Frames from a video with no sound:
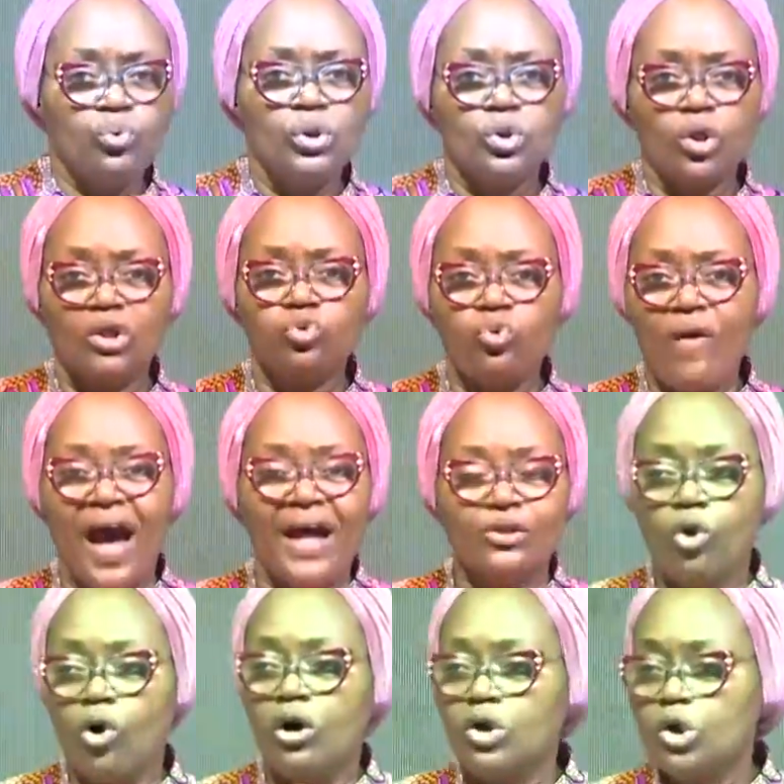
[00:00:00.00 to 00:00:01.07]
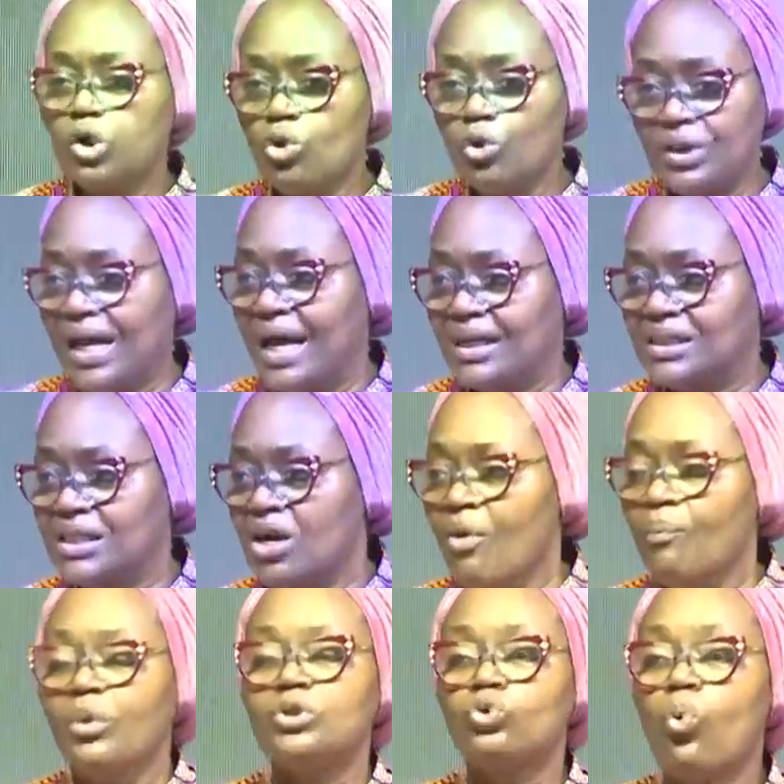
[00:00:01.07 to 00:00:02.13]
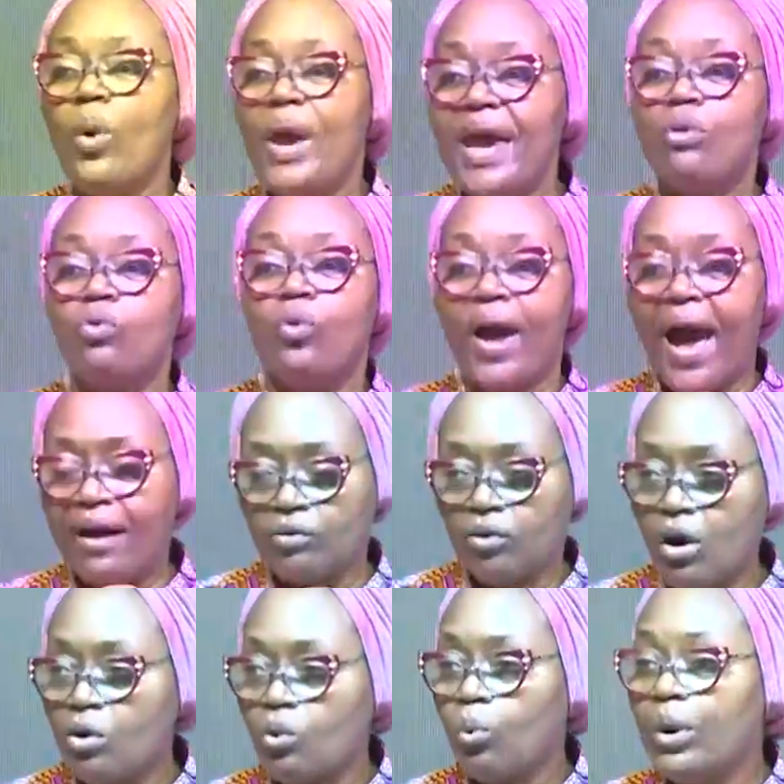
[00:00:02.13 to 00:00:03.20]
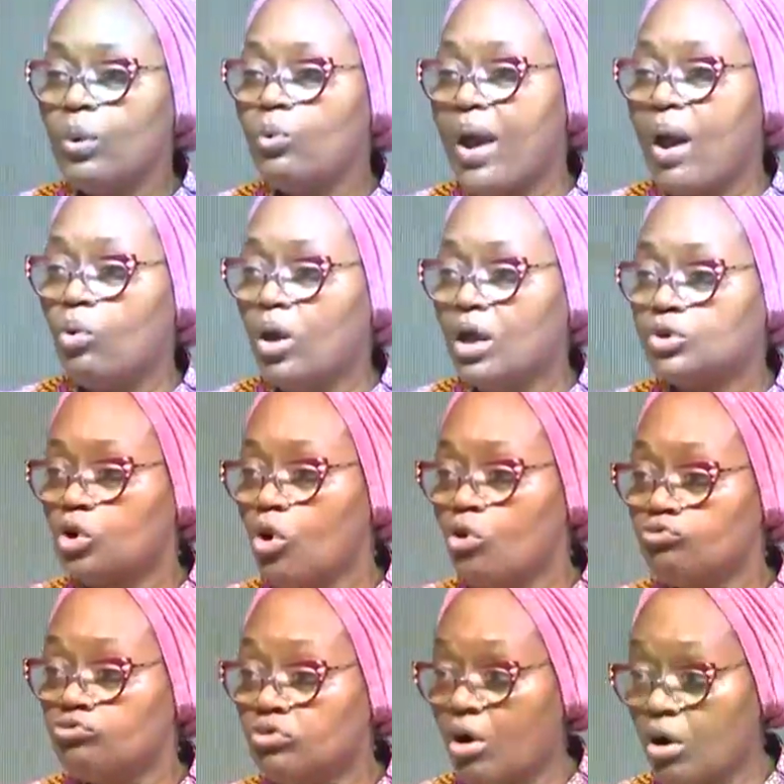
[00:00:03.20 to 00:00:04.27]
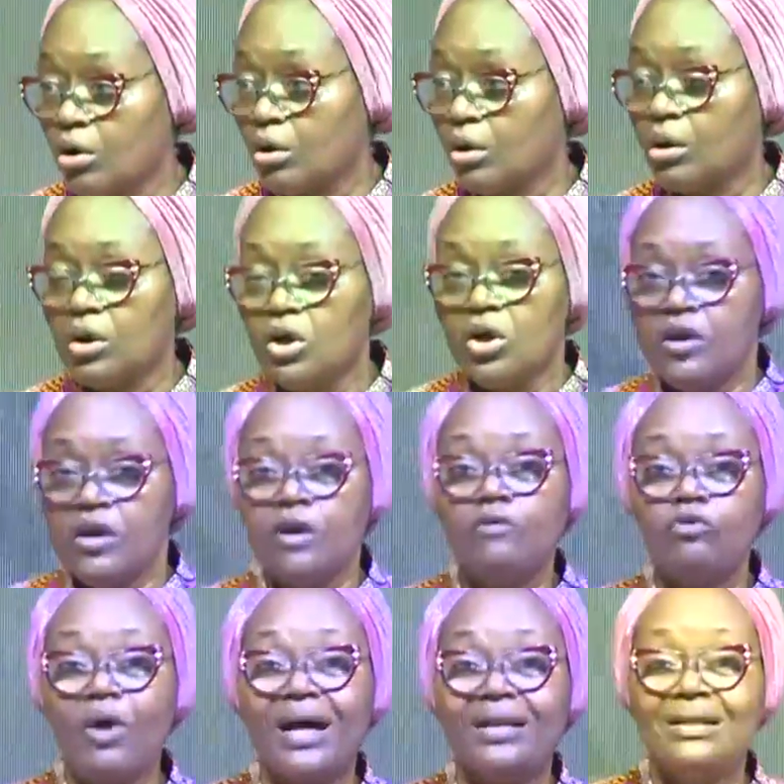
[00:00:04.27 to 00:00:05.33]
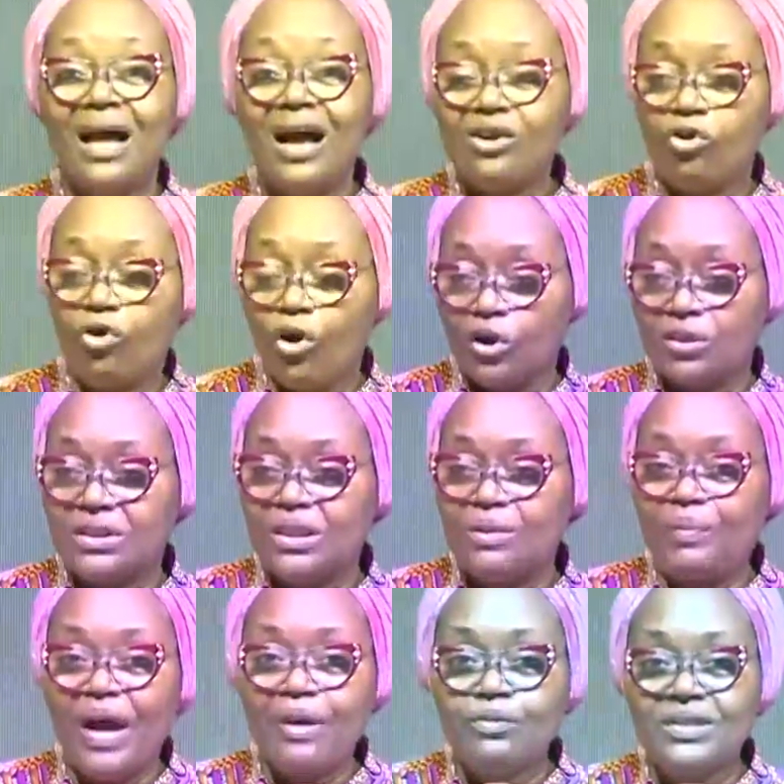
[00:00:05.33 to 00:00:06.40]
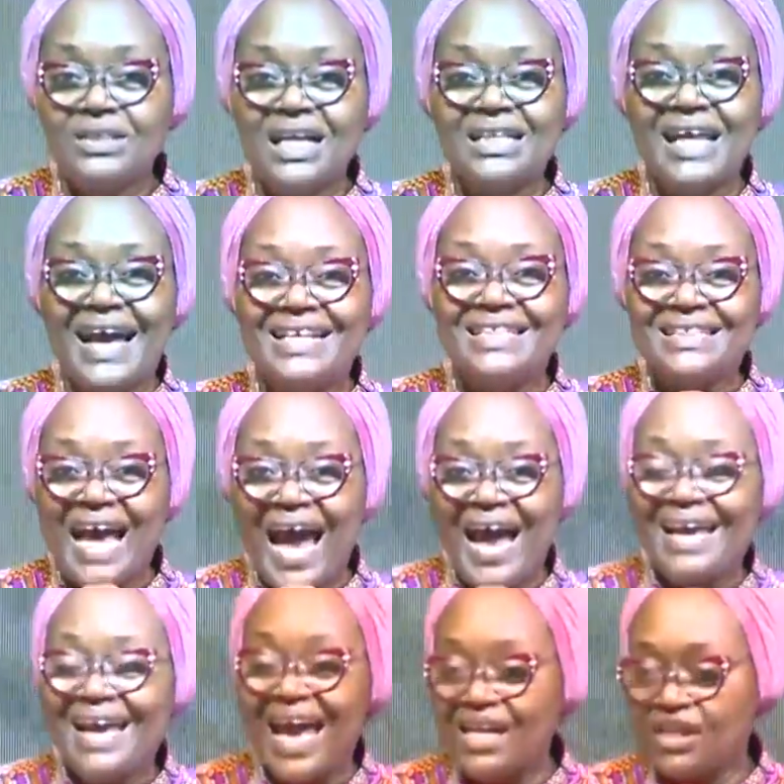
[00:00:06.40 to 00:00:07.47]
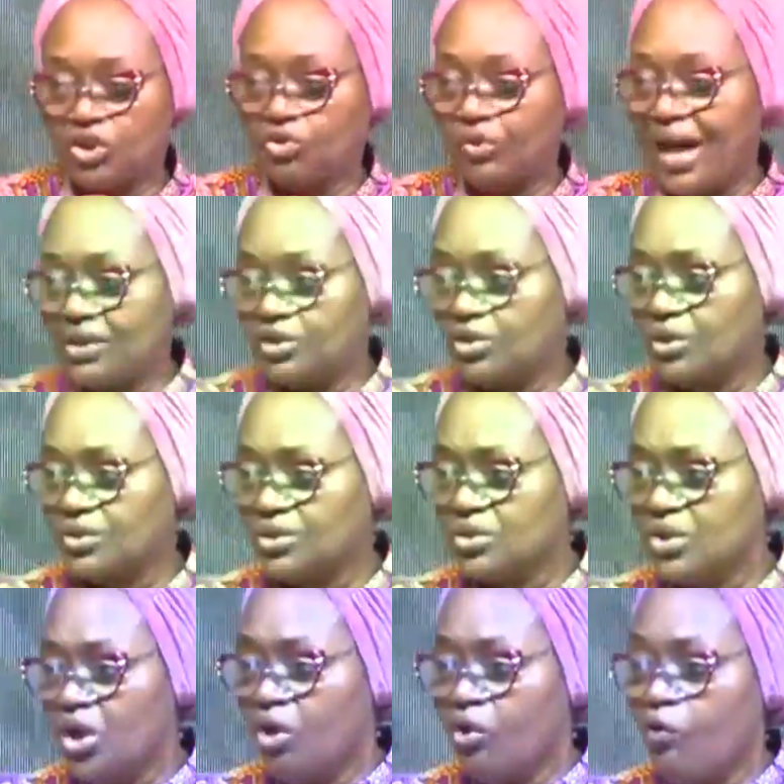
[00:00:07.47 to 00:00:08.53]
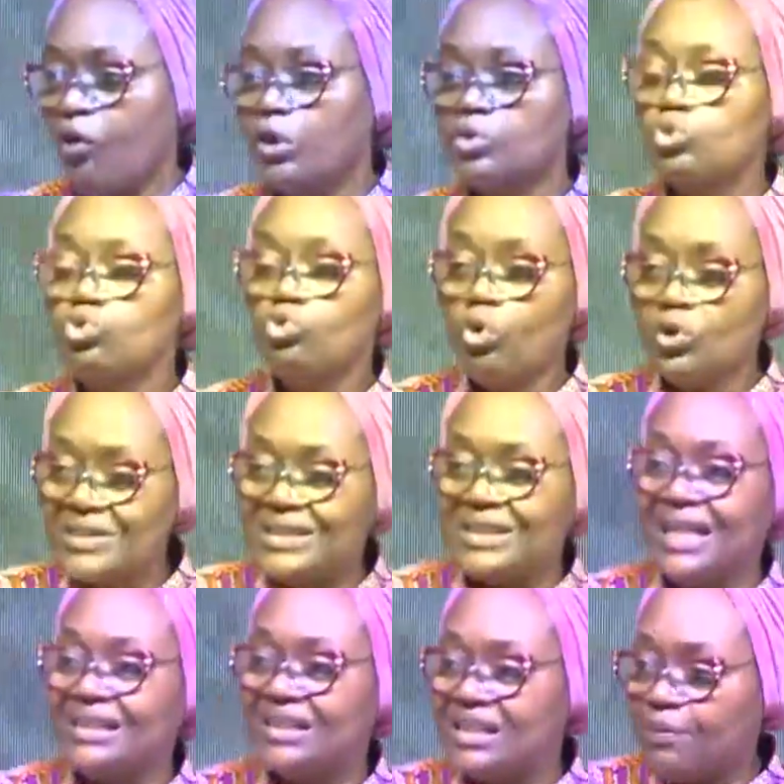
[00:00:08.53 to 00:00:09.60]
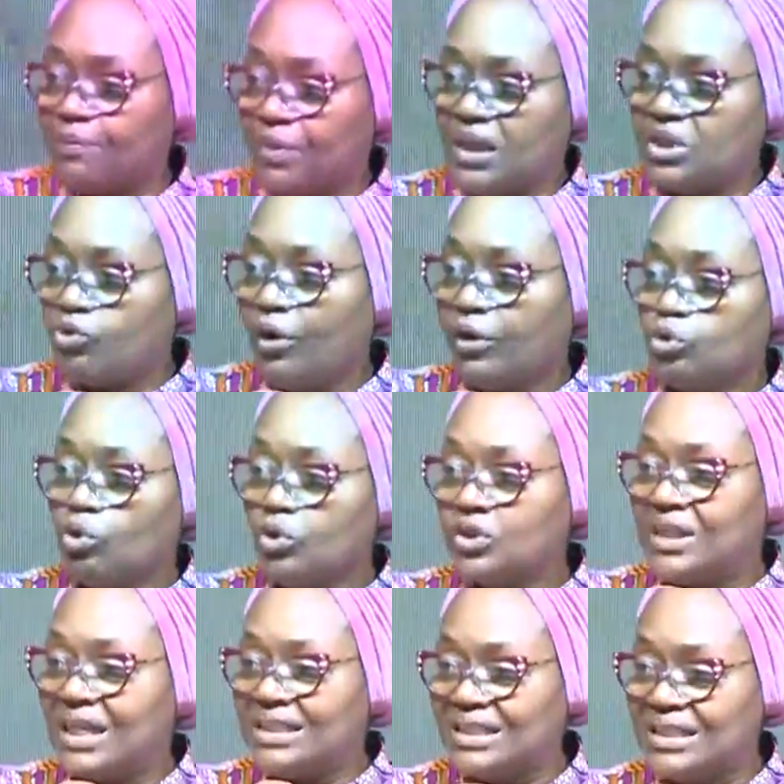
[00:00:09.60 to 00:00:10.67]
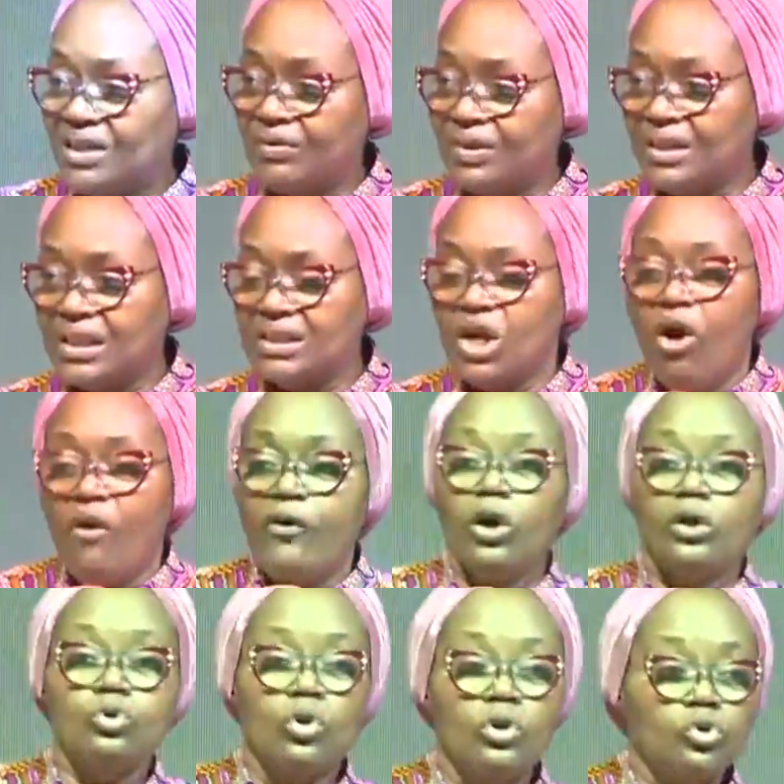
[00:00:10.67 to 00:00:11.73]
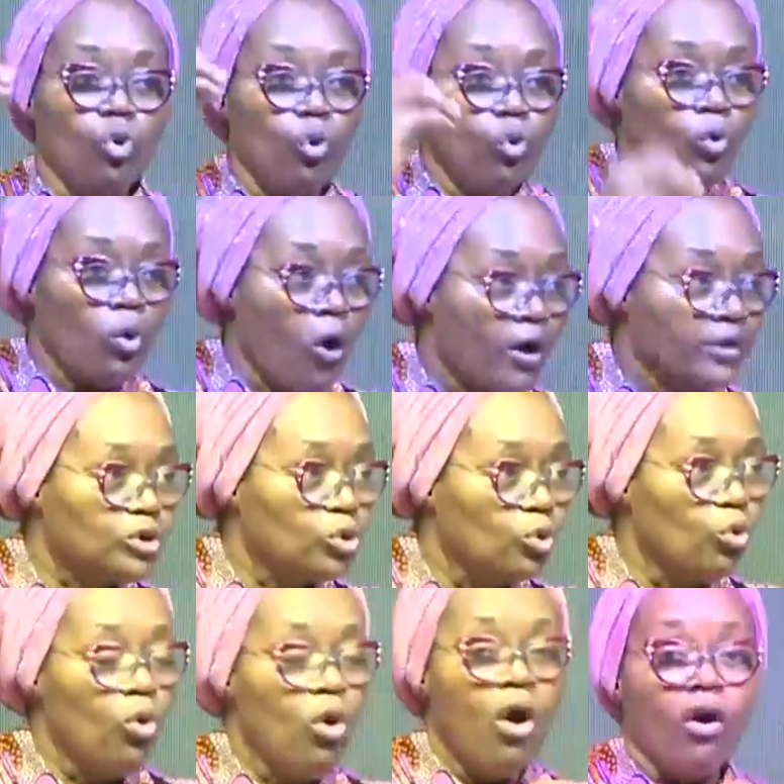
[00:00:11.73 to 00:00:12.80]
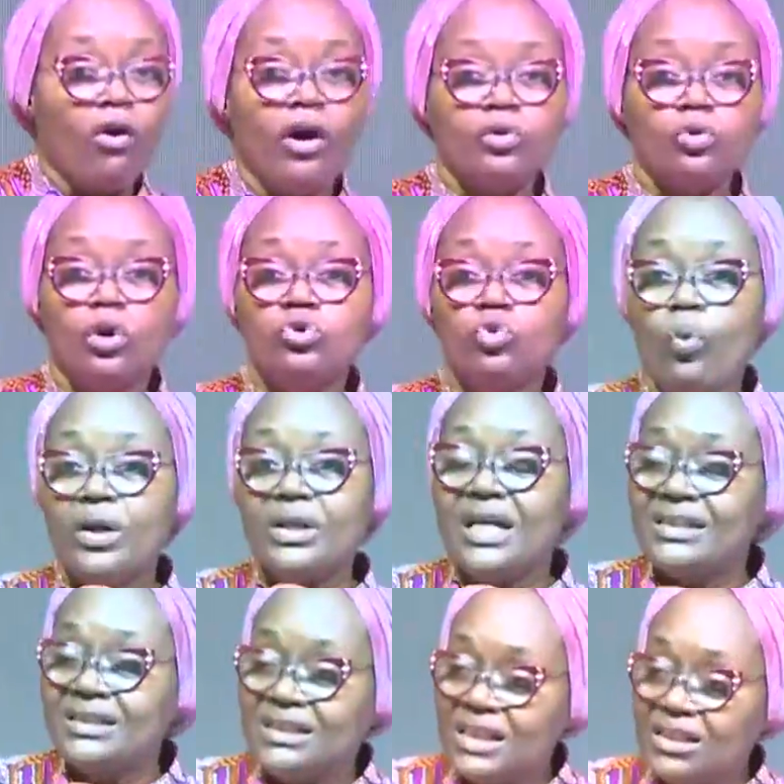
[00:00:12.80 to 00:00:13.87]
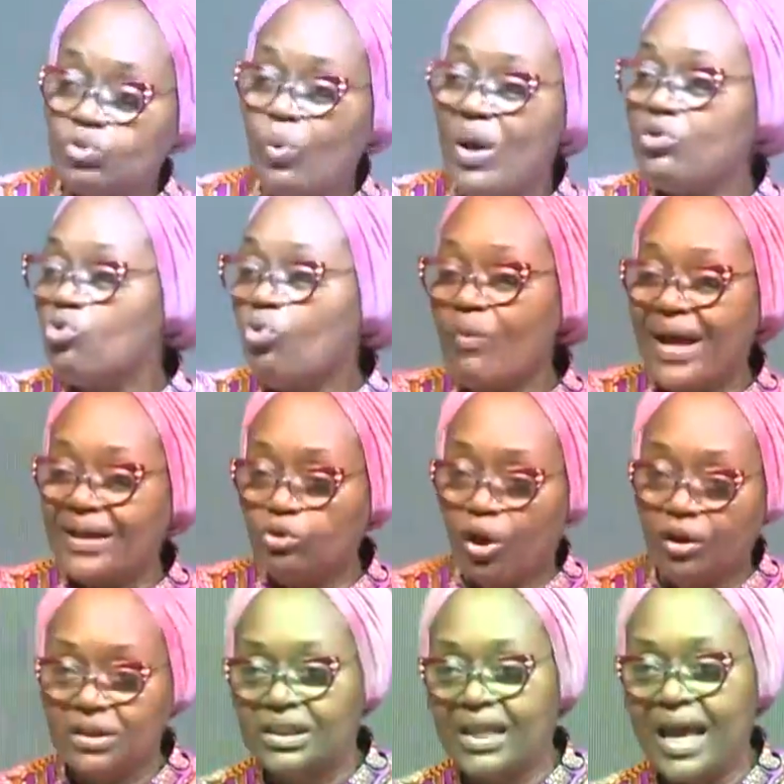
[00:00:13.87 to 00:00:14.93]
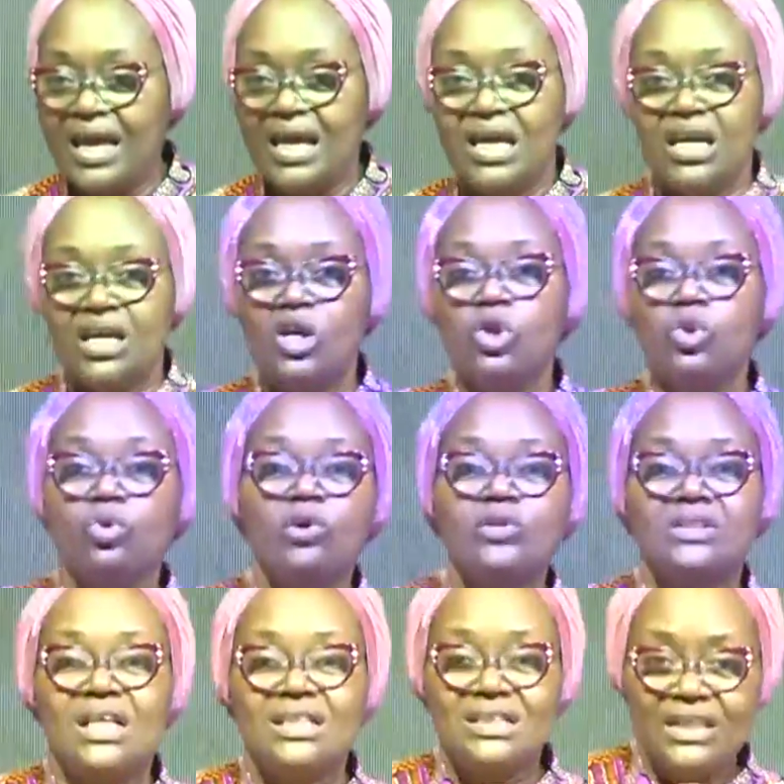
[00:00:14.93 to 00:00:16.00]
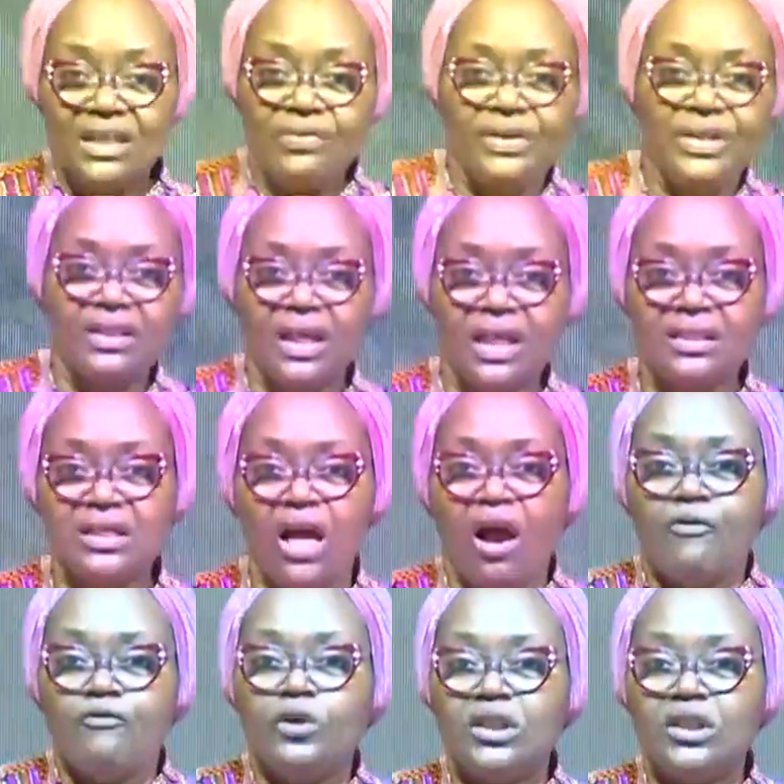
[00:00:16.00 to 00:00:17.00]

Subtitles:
Things we thought we had concluded. But we were wrong. We were what? Wrong. If you allow God, the Bible said that his anger is righteous. God knows the deep things. God knows the secret things. God knows who hurt who. God knows what they did when you were not there. He knows the secret things.